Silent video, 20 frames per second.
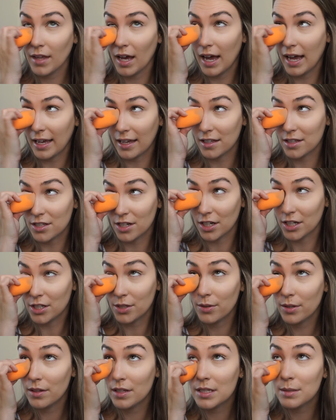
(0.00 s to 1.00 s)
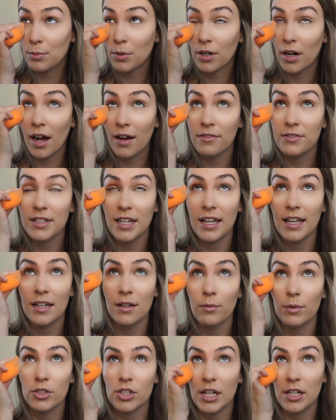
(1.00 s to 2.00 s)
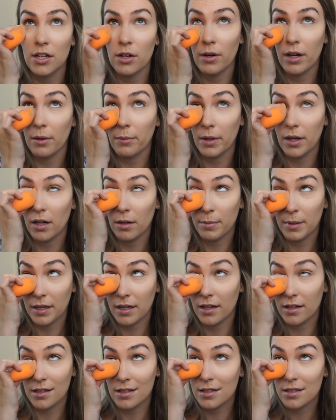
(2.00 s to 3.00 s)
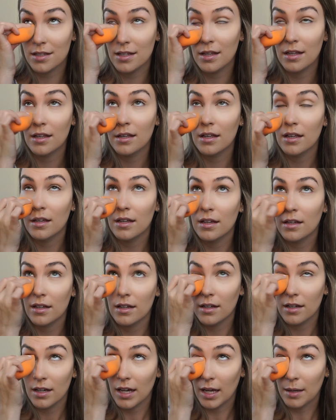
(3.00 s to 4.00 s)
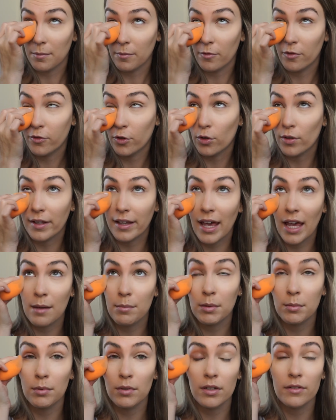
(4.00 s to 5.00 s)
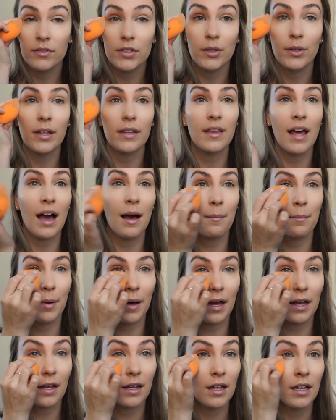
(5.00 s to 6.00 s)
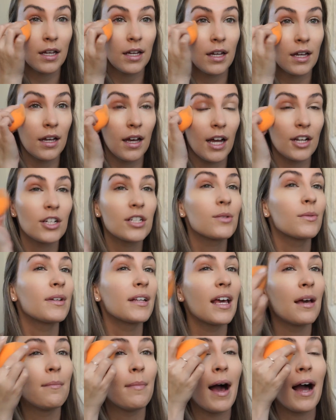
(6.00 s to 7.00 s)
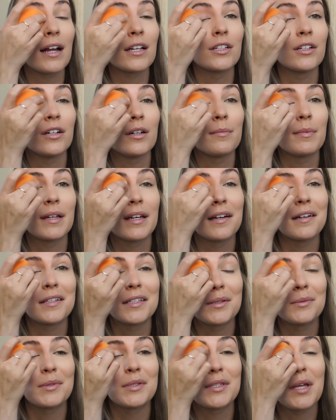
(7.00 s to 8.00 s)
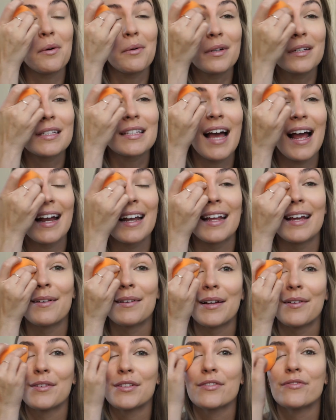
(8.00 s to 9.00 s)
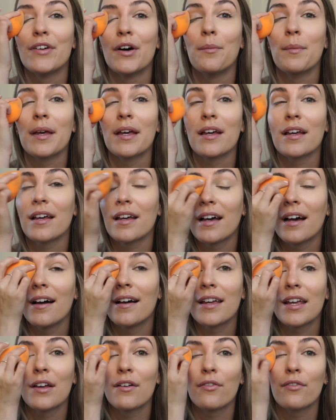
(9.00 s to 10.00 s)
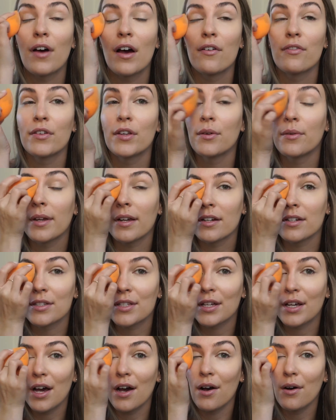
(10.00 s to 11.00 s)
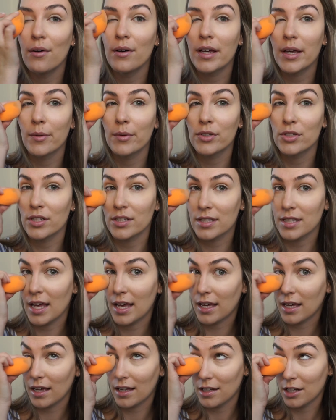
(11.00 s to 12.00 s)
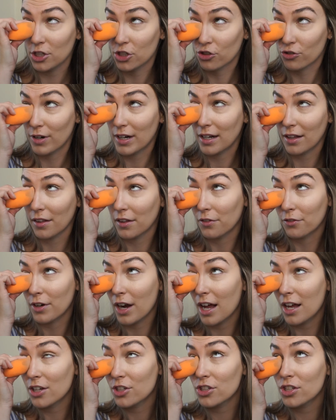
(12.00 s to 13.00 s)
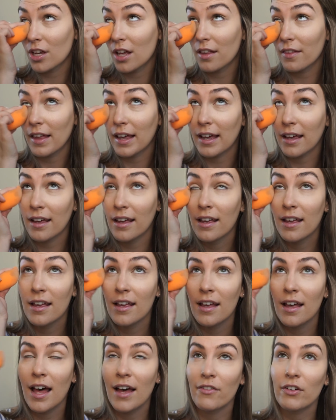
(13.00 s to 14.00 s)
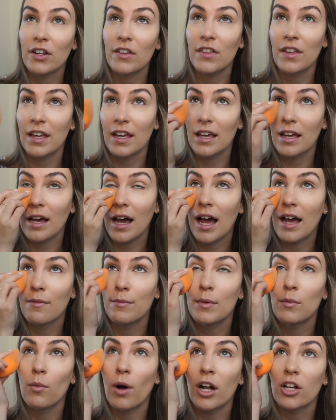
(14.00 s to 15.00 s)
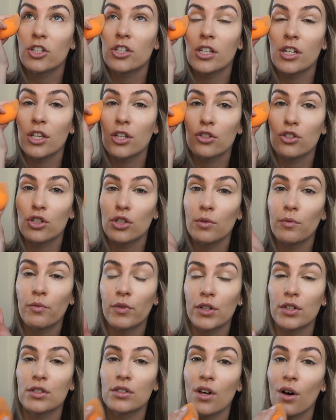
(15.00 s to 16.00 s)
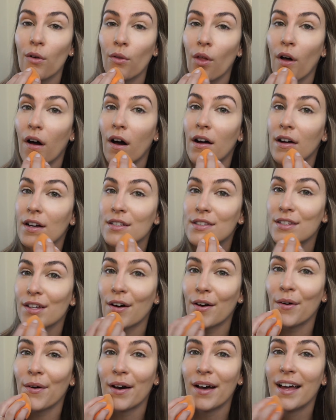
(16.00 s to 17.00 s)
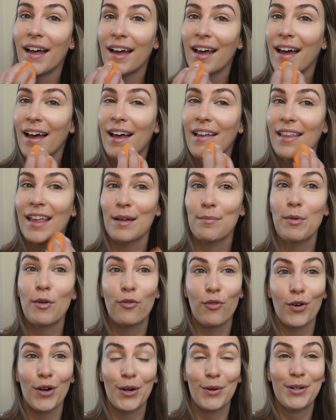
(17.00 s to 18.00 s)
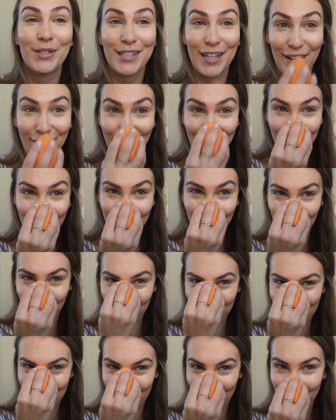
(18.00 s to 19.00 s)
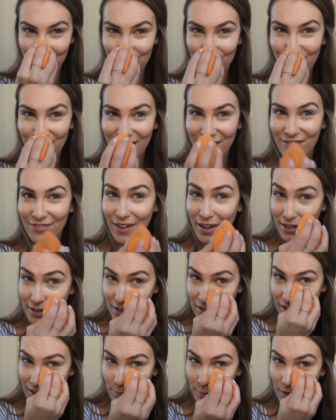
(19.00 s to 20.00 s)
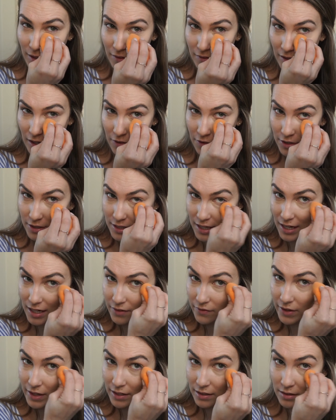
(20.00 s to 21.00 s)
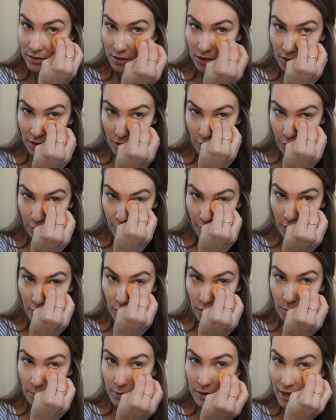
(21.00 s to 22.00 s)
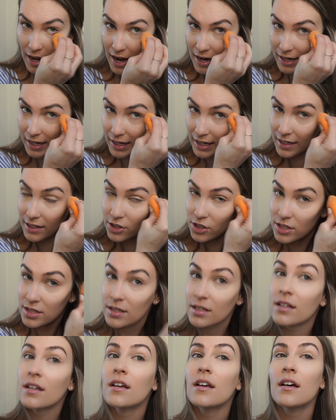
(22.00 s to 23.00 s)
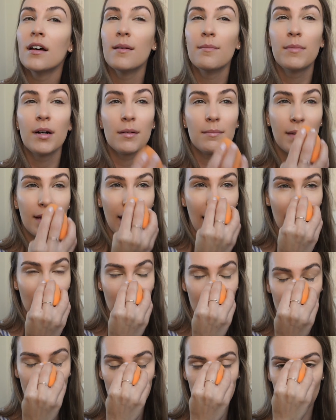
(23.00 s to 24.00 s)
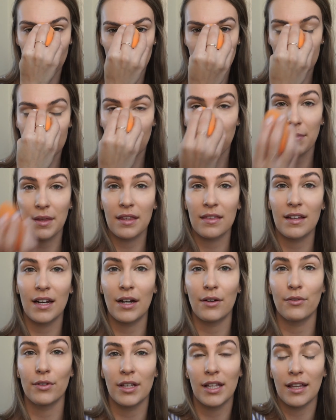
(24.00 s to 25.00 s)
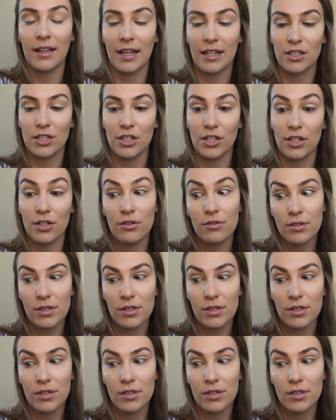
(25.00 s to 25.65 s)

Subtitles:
I can start doing this more often, which I know I will because I'm fully capable of doing that. But I just want to get back to it because it was so exciting when I was filming a few years ago. It was just like an adrenaline rush. Like everything, I've been watching YouTube for so long, so like before it was even cool. So it was really fun to like be on the other side of it and, you know, film and edit and just put my energy towards something that I really like to do.